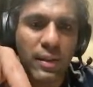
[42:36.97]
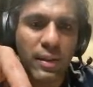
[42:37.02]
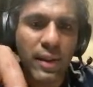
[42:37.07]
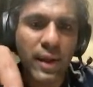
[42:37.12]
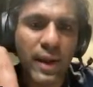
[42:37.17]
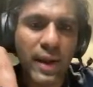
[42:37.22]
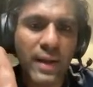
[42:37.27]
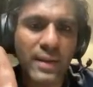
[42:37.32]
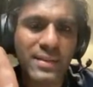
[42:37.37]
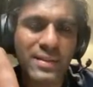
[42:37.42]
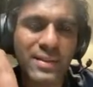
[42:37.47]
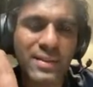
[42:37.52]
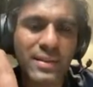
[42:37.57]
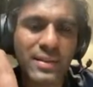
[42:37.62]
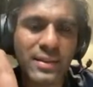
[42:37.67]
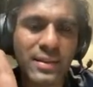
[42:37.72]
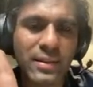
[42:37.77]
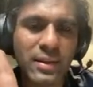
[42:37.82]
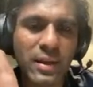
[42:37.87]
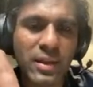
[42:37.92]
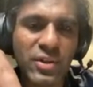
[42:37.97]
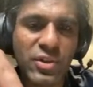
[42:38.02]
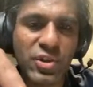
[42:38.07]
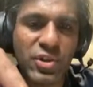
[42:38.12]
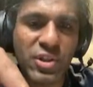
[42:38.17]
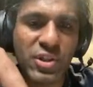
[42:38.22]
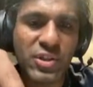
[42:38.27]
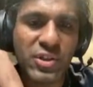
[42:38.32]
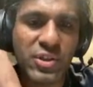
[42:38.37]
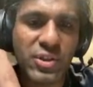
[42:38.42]
that
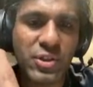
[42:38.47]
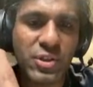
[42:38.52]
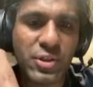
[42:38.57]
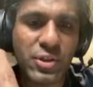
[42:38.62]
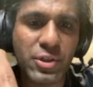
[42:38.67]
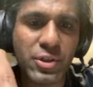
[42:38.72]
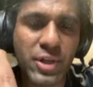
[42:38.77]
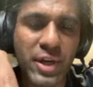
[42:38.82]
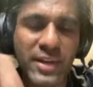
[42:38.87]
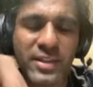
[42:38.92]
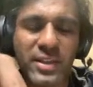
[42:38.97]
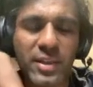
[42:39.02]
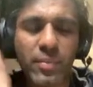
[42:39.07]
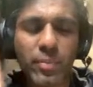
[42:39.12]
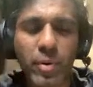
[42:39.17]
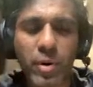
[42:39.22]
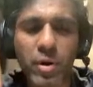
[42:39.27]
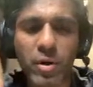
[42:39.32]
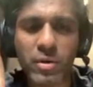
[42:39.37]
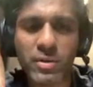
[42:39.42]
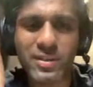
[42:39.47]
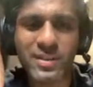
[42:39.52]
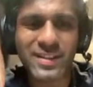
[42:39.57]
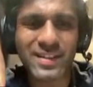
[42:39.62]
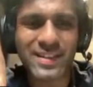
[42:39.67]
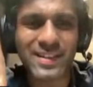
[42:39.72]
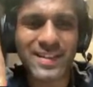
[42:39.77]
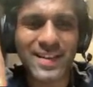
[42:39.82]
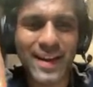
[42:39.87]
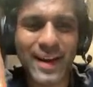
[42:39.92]
JSON
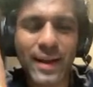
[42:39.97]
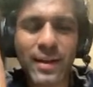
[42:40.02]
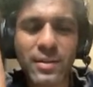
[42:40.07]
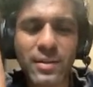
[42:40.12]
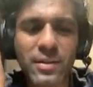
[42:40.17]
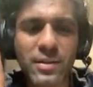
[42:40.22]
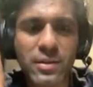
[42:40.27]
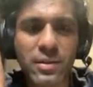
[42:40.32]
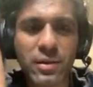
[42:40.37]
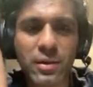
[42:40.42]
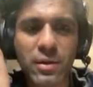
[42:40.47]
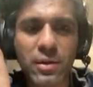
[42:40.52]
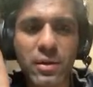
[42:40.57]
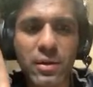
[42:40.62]
parsed text.